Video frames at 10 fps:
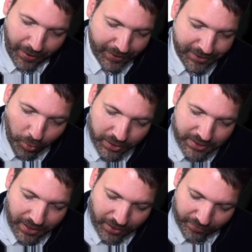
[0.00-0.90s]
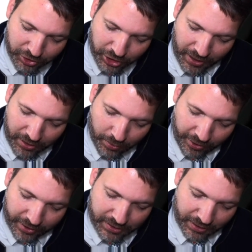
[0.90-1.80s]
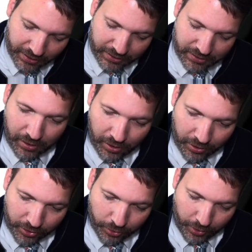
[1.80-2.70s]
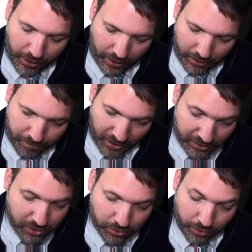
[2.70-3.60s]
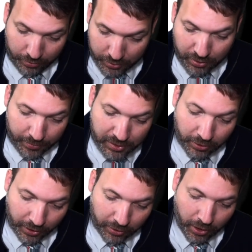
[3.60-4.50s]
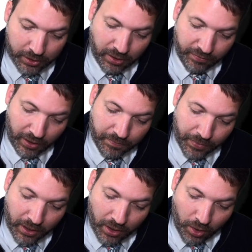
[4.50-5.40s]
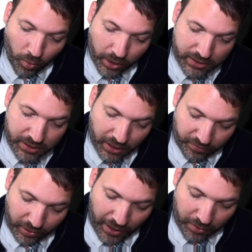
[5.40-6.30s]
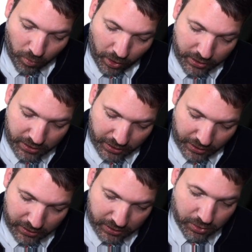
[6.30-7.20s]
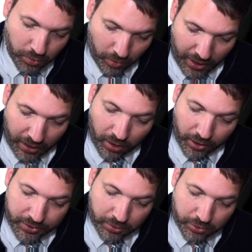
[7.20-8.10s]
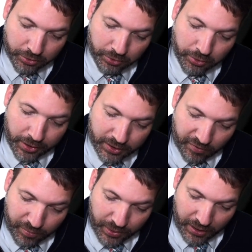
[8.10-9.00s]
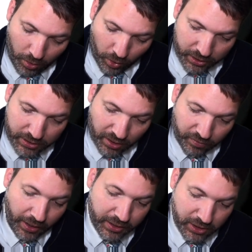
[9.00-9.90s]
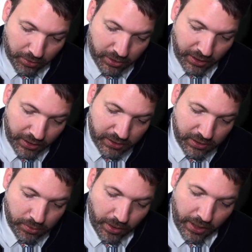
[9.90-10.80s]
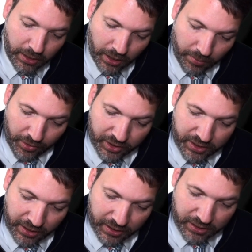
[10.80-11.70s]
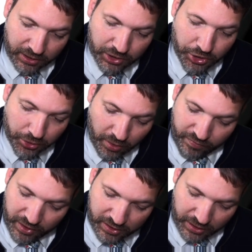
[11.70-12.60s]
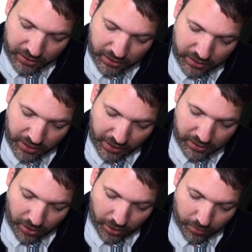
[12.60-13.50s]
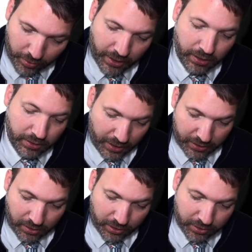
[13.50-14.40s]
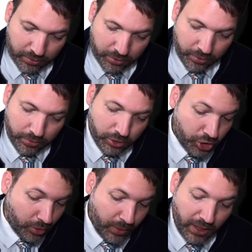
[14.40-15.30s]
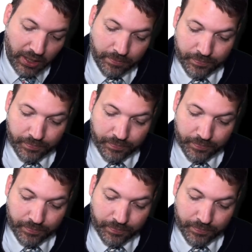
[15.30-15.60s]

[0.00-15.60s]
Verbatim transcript: Gosh. One set of January tickets are green. That's true, so I'm still going to cross off A. One set of line 1 tickets is red, also true. Cross off B. One set of line 2 tickets is red, yep. The tickets in two of the six sets are red, that is also true. Should be E.